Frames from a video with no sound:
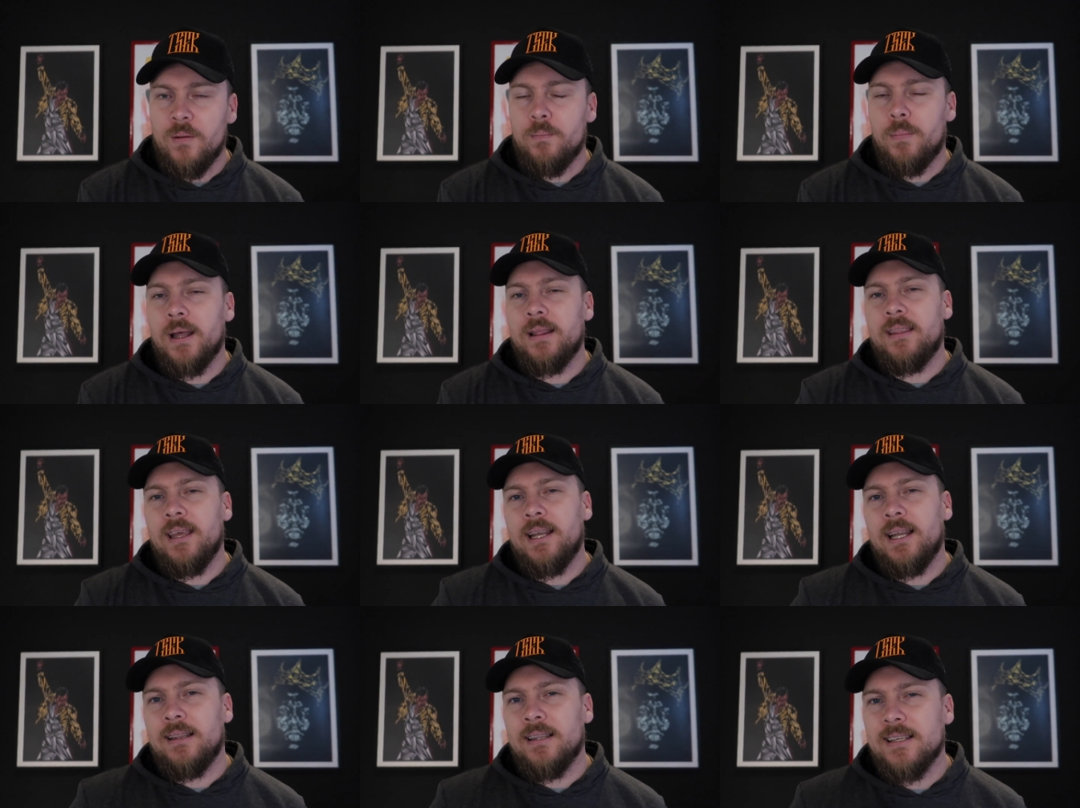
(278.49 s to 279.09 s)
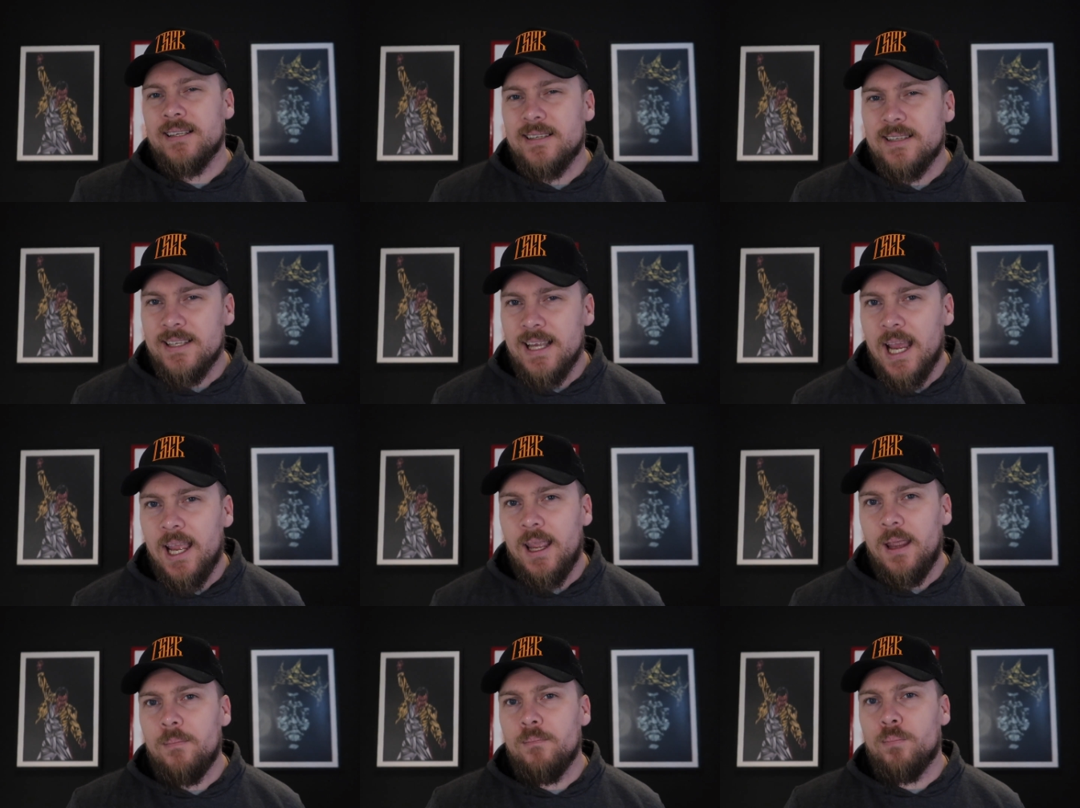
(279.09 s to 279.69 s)
but then in the
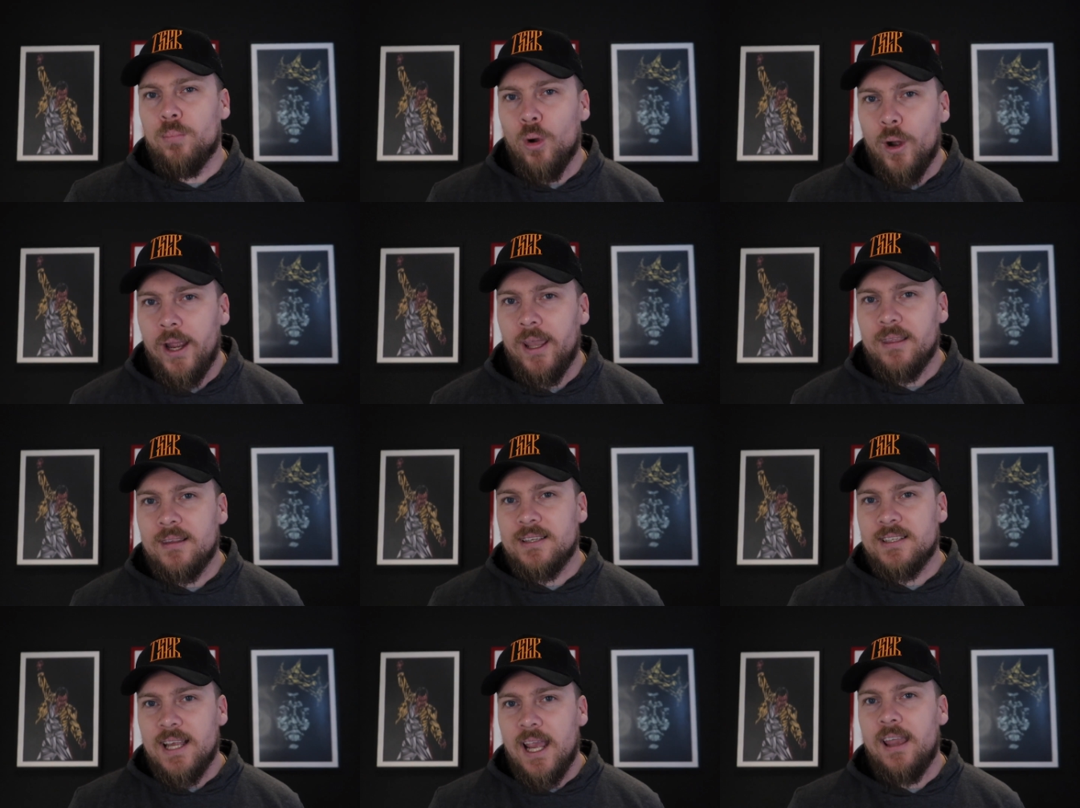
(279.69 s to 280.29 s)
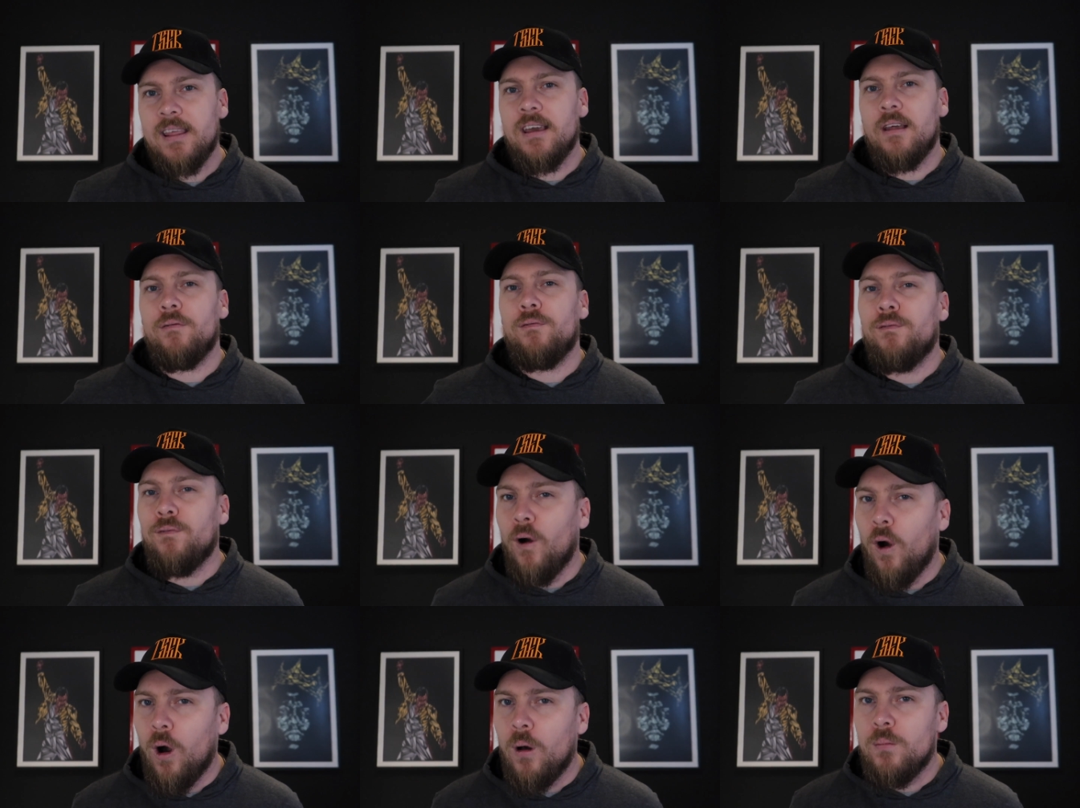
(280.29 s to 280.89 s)
same breath say that
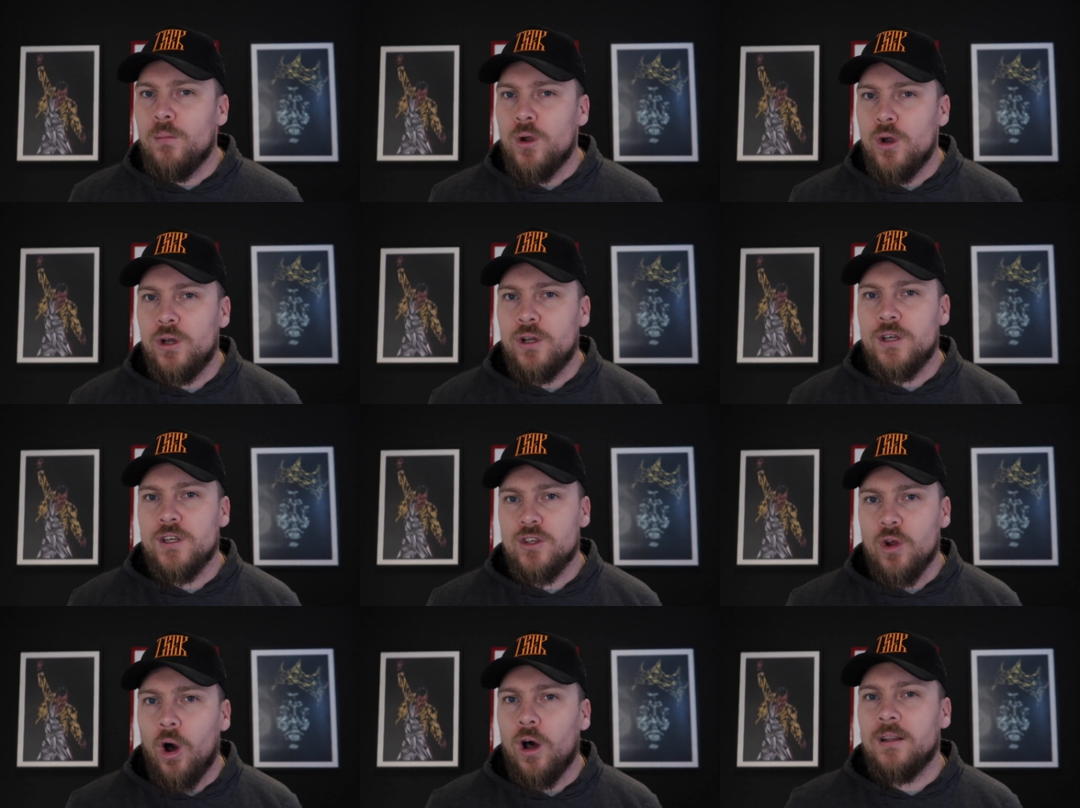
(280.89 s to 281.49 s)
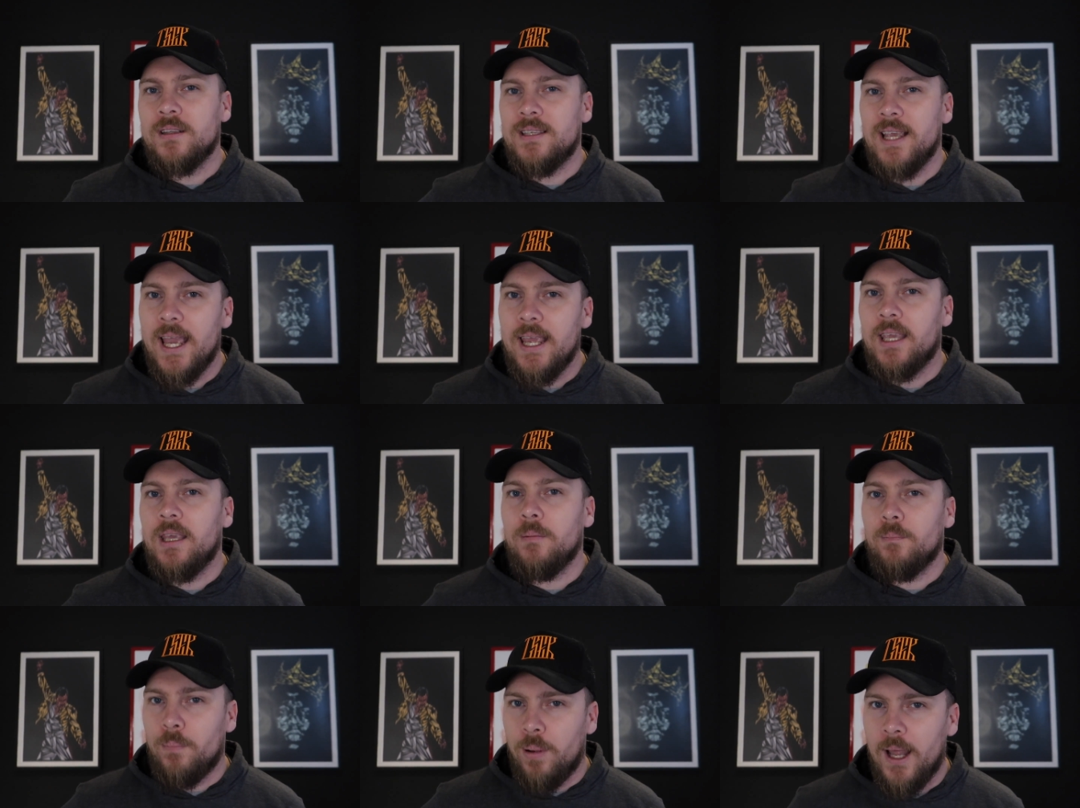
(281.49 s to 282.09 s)
farm murders aren't
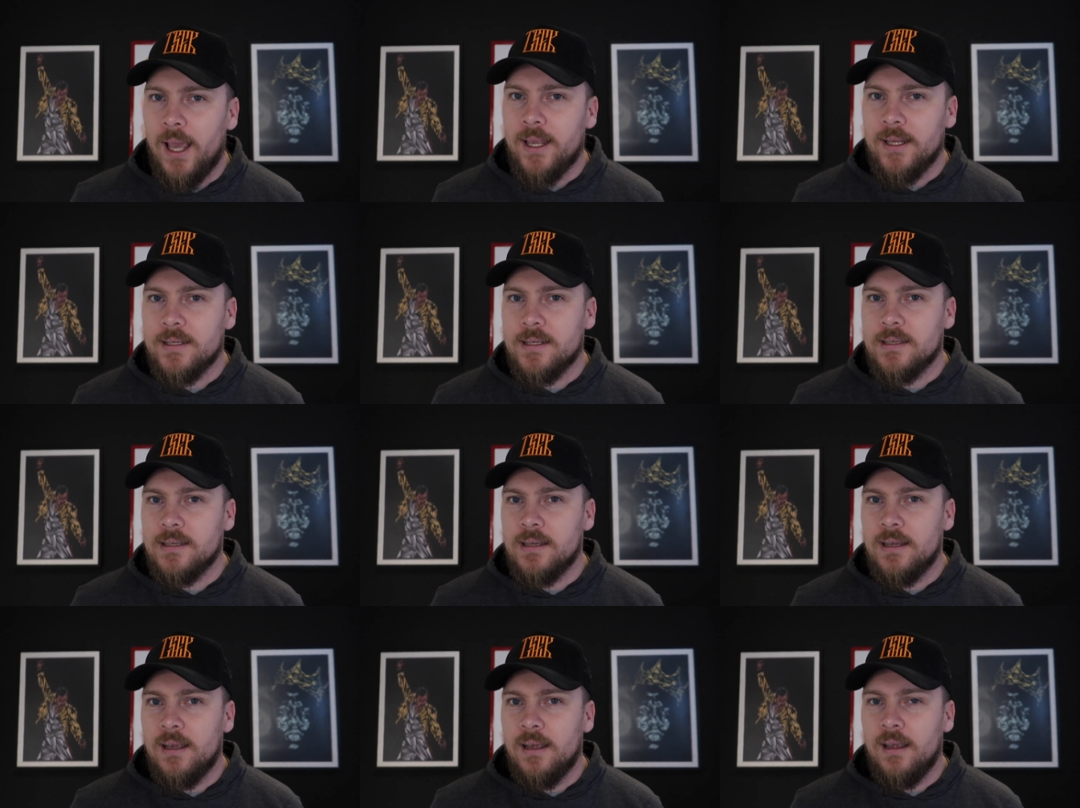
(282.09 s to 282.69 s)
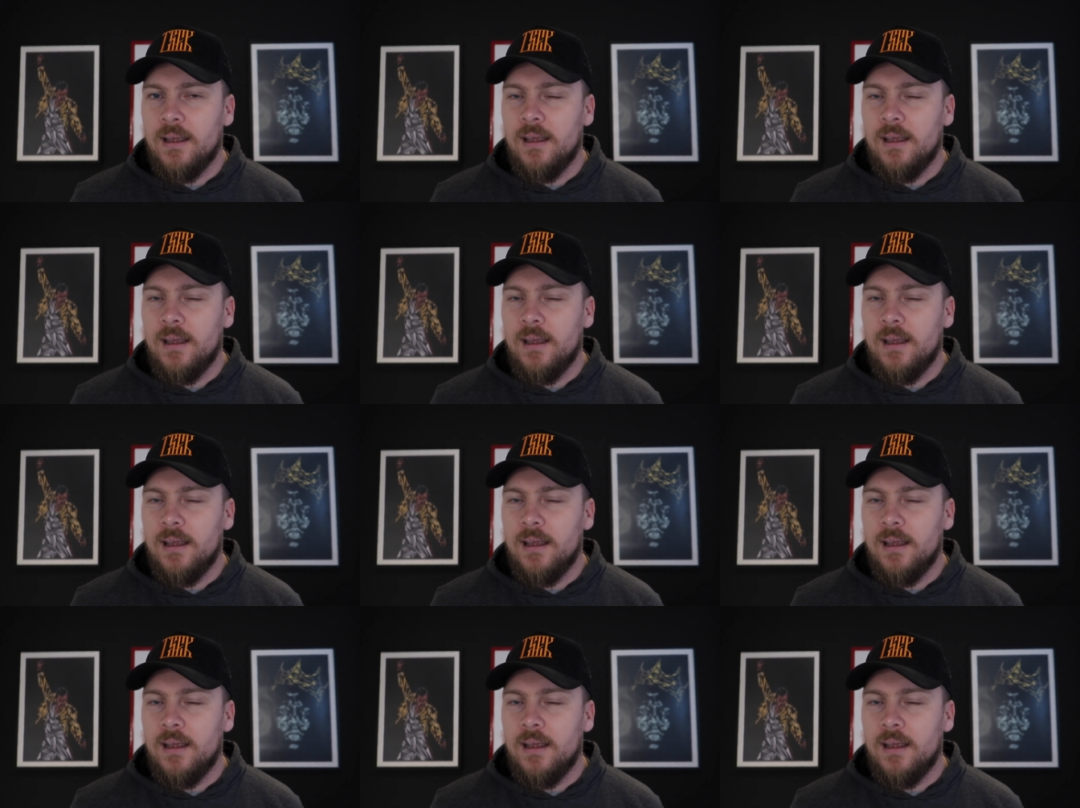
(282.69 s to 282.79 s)
taking place,